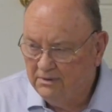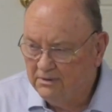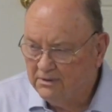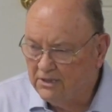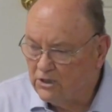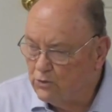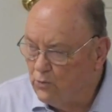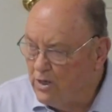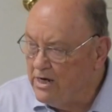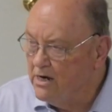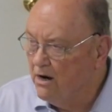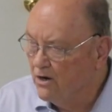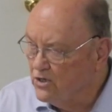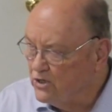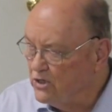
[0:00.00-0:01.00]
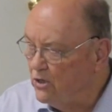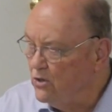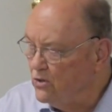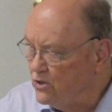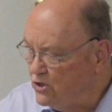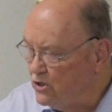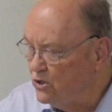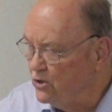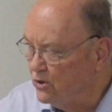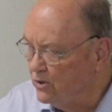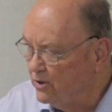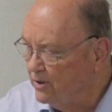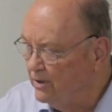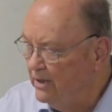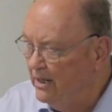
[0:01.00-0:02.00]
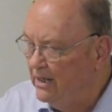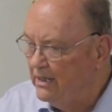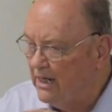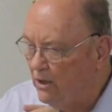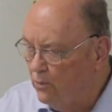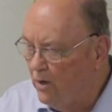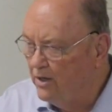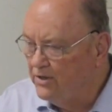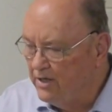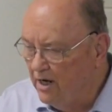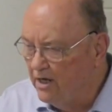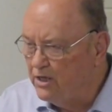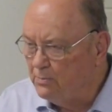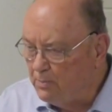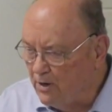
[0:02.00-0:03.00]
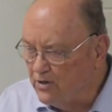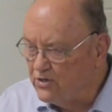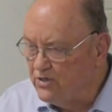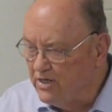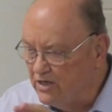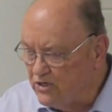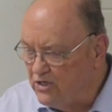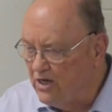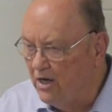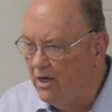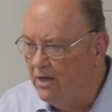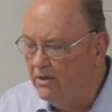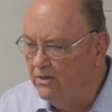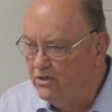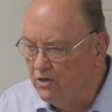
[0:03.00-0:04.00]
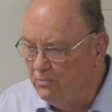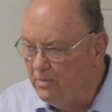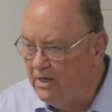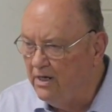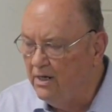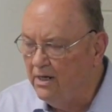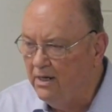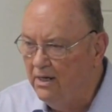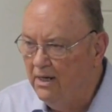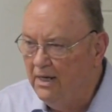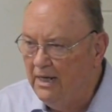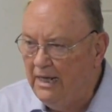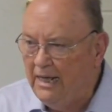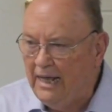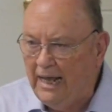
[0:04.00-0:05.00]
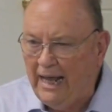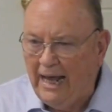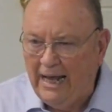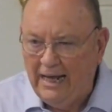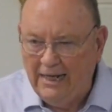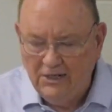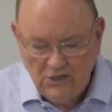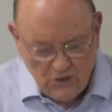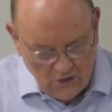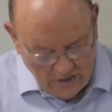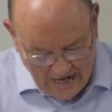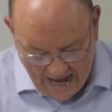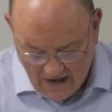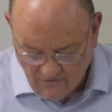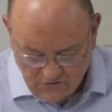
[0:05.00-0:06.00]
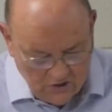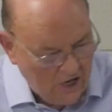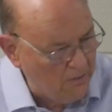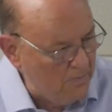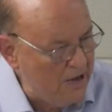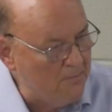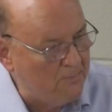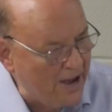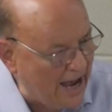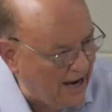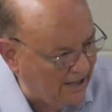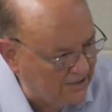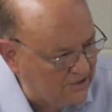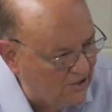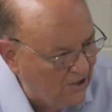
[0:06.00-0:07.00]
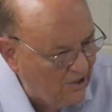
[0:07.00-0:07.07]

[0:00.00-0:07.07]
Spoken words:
Because we are so sure that what the other person has done to me should have some impact